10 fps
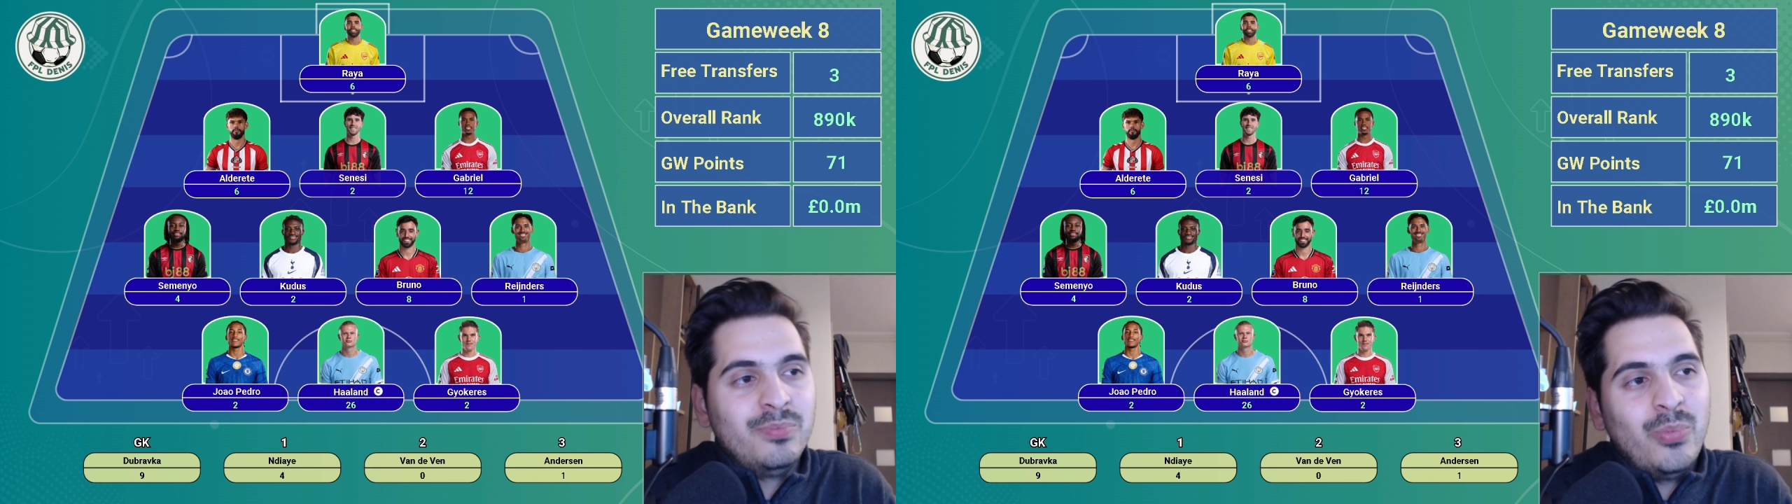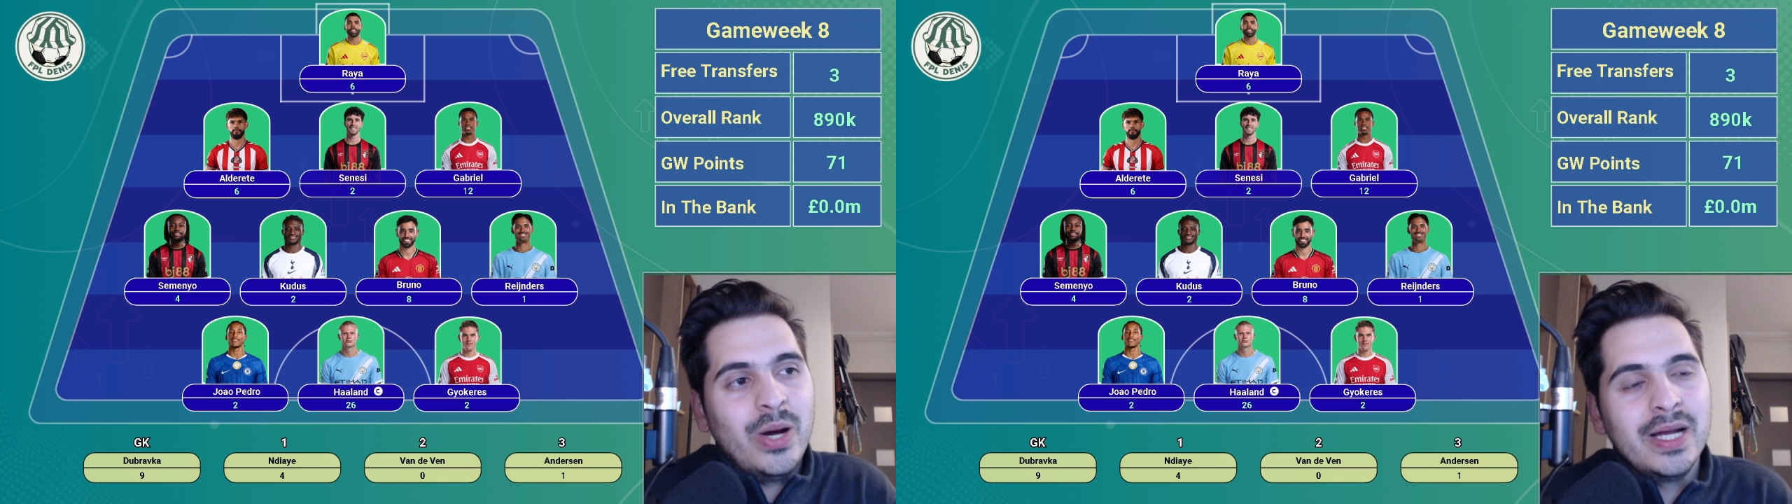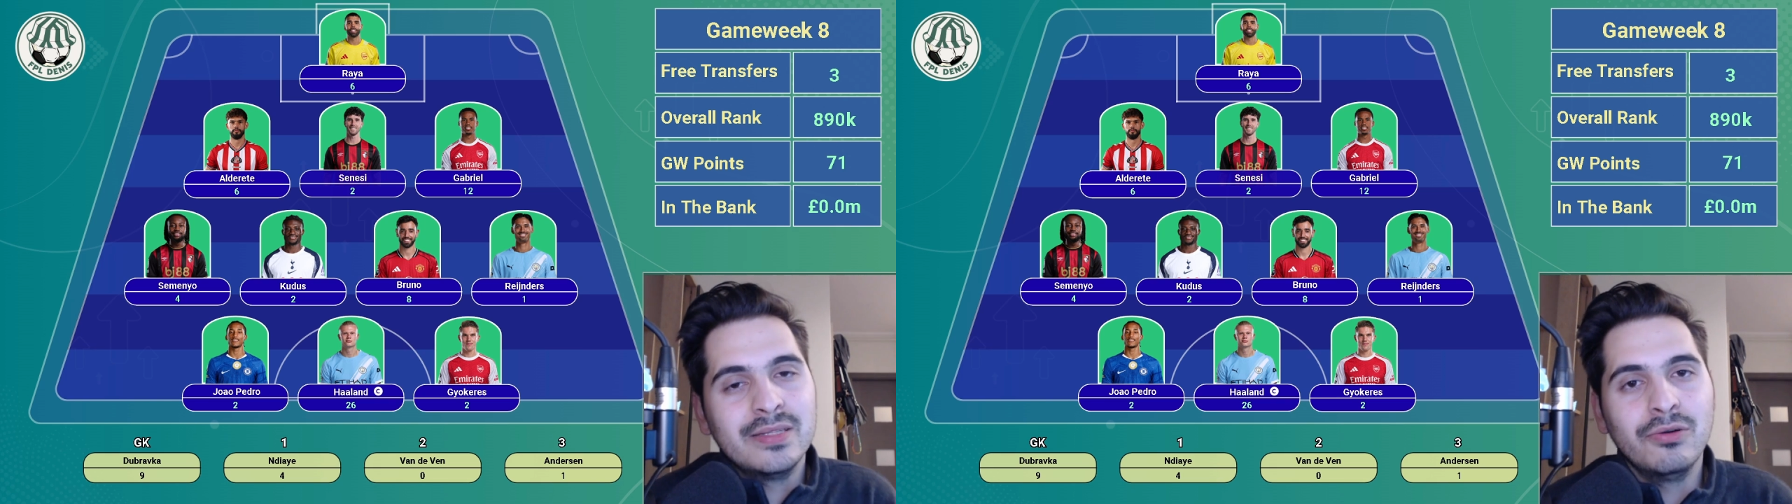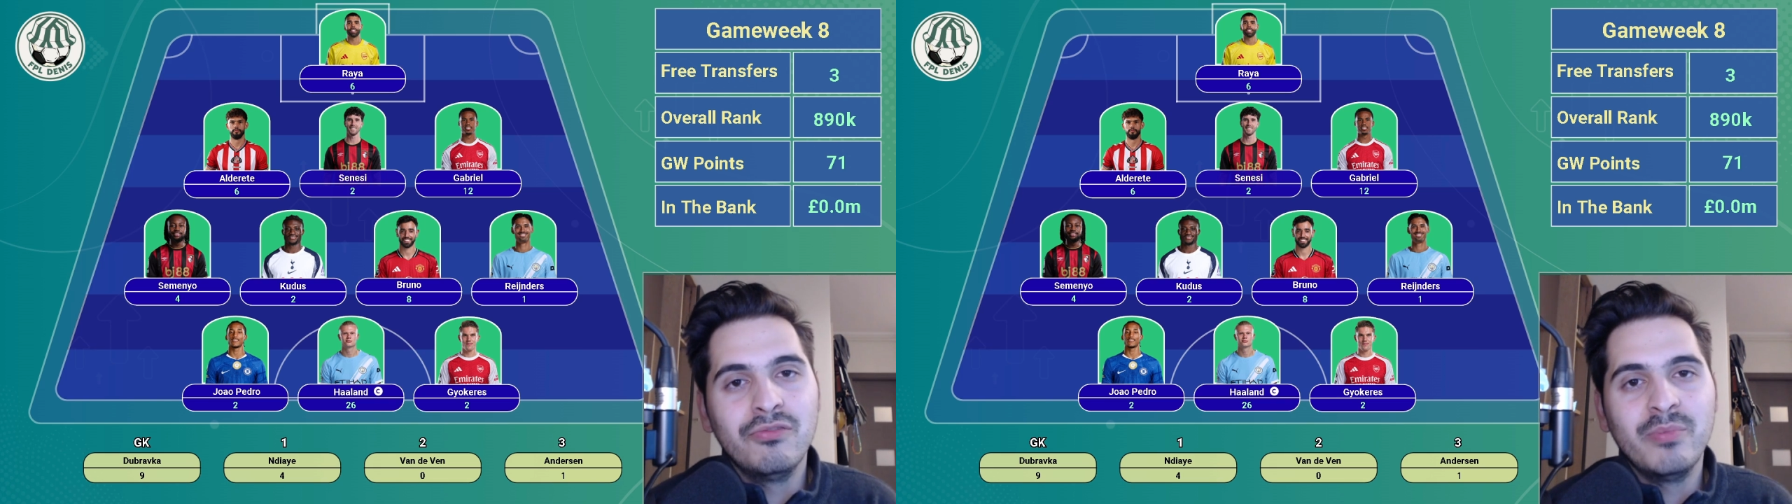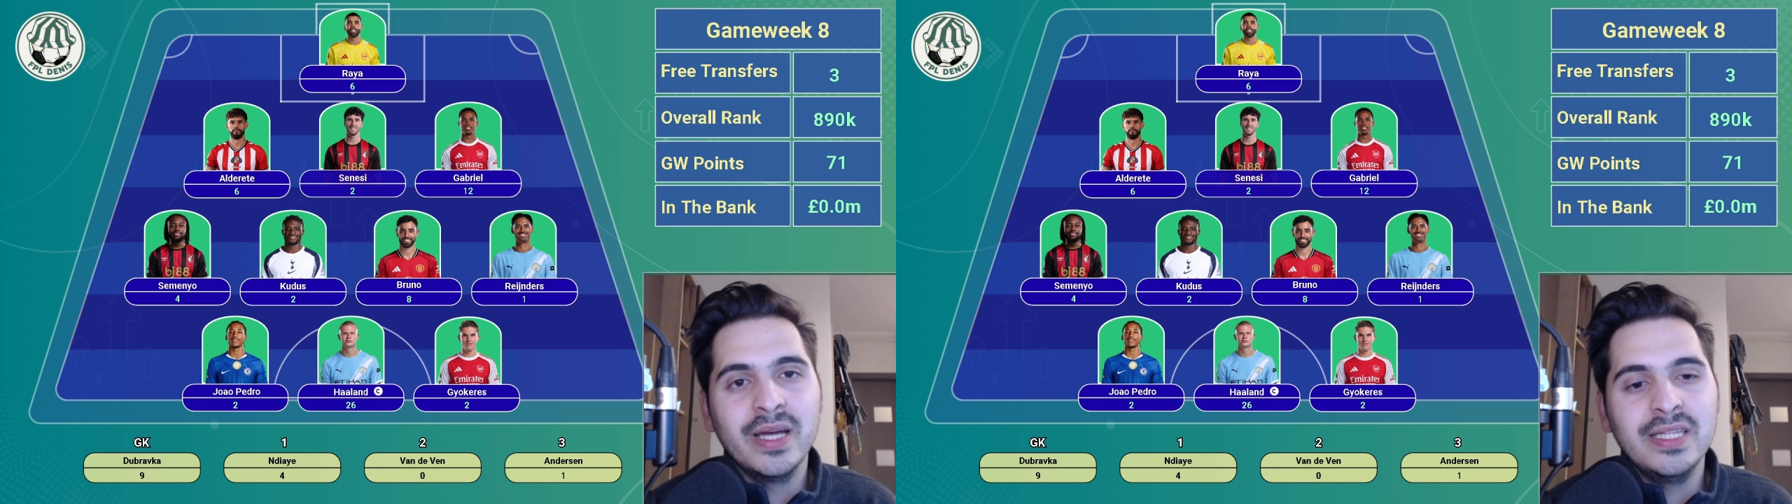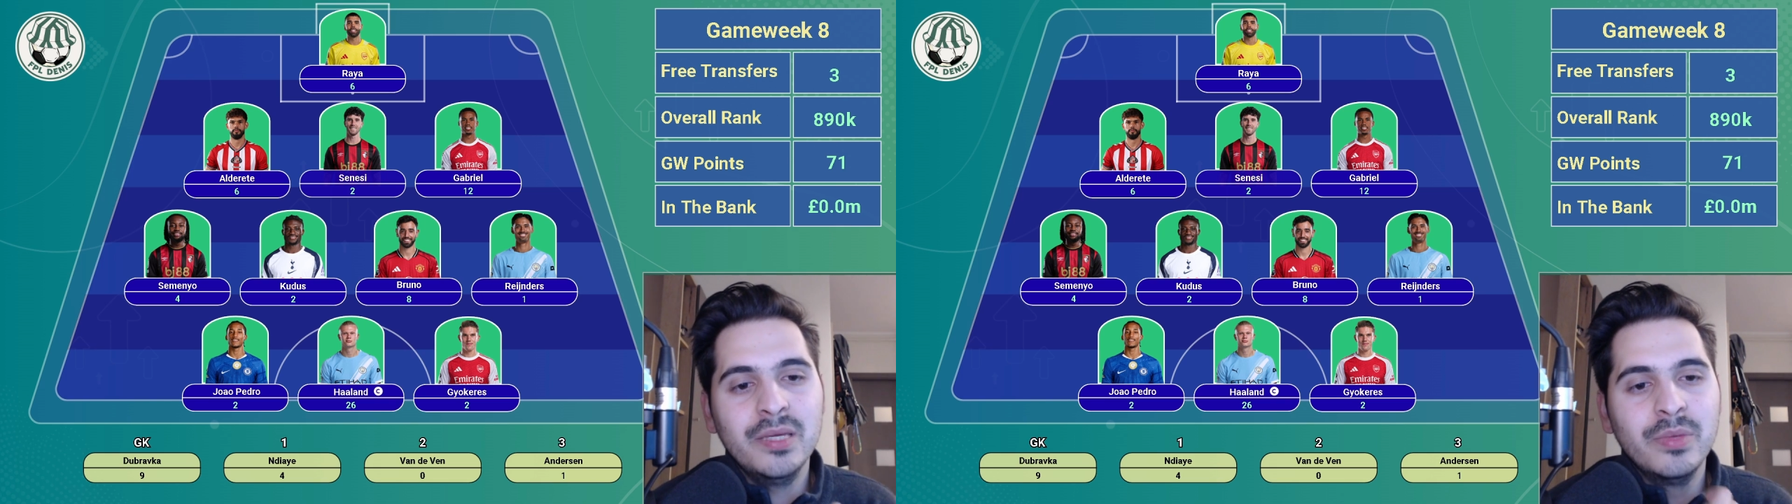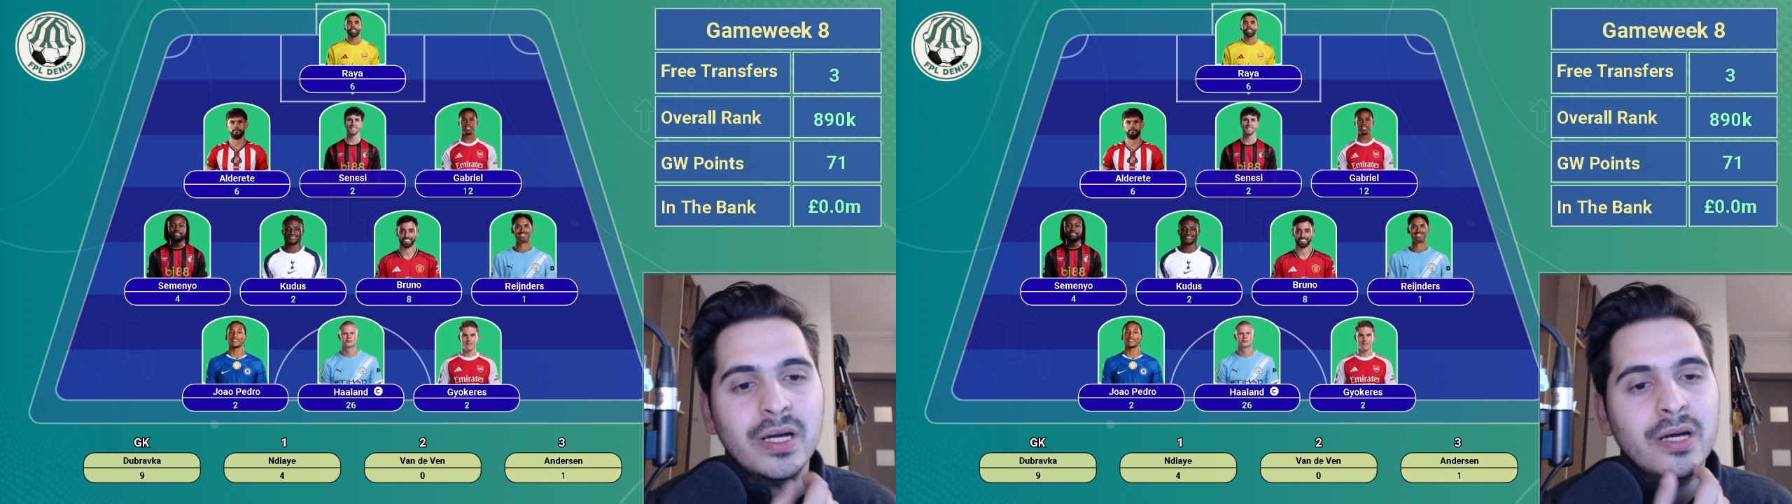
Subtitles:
part of my team